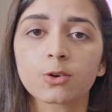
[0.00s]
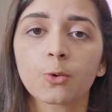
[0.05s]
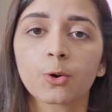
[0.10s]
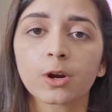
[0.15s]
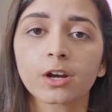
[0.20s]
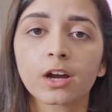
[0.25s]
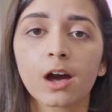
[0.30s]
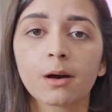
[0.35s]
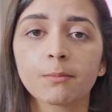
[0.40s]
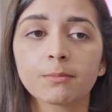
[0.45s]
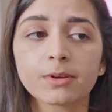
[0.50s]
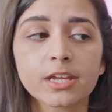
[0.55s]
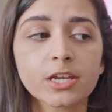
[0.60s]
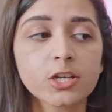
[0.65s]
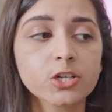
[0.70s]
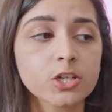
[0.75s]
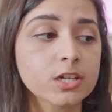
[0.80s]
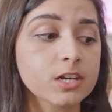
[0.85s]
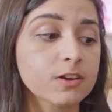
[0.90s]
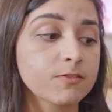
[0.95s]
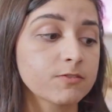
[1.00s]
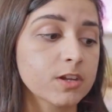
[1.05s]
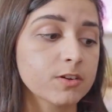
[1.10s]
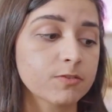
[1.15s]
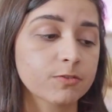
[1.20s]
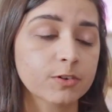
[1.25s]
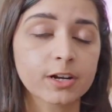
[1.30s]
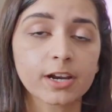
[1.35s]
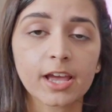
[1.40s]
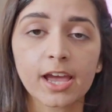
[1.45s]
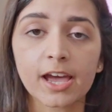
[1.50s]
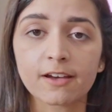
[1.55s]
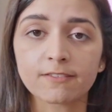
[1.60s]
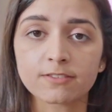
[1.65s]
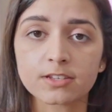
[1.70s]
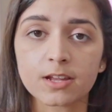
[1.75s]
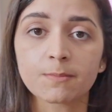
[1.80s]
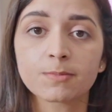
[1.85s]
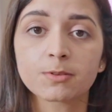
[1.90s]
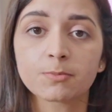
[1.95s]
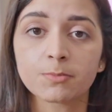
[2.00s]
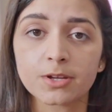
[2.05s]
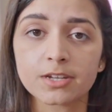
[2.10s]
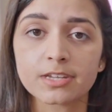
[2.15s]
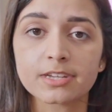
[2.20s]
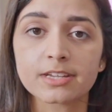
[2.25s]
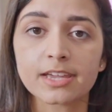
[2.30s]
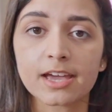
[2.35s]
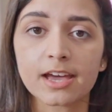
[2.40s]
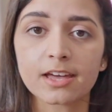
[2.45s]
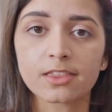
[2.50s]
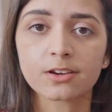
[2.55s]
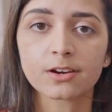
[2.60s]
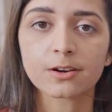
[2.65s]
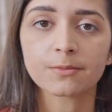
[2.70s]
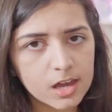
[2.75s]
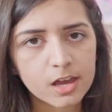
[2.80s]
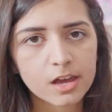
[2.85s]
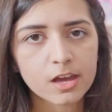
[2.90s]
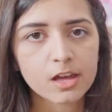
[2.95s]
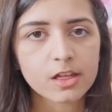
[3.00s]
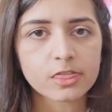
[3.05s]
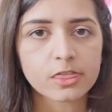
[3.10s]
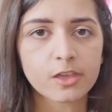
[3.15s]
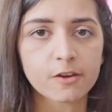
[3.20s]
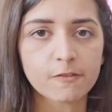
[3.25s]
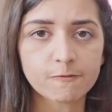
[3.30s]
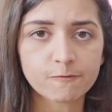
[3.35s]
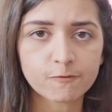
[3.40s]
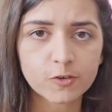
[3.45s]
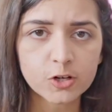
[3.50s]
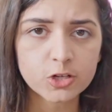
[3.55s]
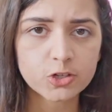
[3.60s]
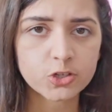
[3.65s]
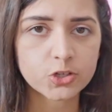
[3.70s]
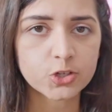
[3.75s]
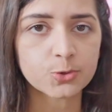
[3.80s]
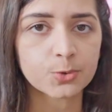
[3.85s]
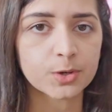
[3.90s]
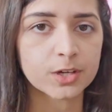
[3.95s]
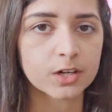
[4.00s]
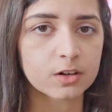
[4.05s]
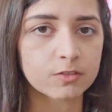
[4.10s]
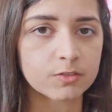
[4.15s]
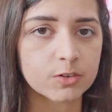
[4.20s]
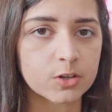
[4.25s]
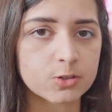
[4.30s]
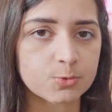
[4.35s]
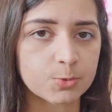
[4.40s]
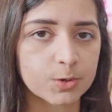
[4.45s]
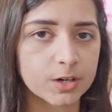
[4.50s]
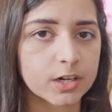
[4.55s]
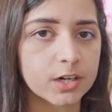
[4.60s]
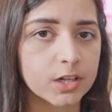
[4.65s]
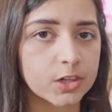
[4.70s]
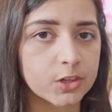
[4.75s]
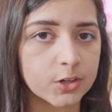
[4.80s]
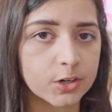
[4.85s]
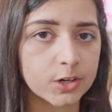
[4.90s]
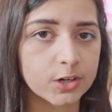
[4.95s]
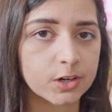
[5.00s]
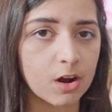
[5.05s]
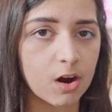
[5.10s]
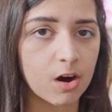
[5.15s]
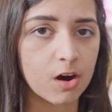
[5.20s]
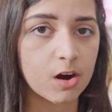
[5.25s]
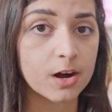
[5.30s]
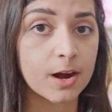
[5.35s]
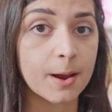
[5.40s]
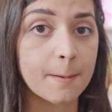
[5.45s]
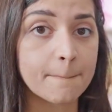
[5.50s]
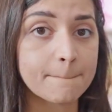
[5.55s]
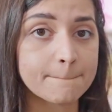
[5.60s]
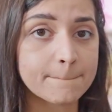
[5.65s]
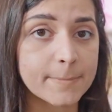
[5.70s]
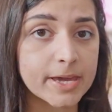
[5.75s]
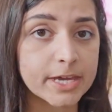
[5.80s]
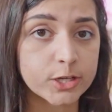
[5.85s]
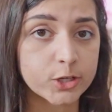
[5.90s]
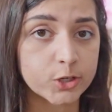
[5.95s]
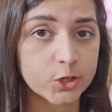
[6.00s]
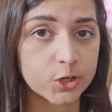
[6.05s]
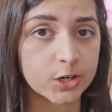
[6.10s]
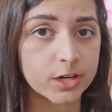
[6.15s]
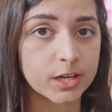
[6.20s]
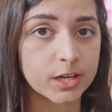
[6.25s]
or a combination of different half steps put together. The first 2 intervals we're going to learn are major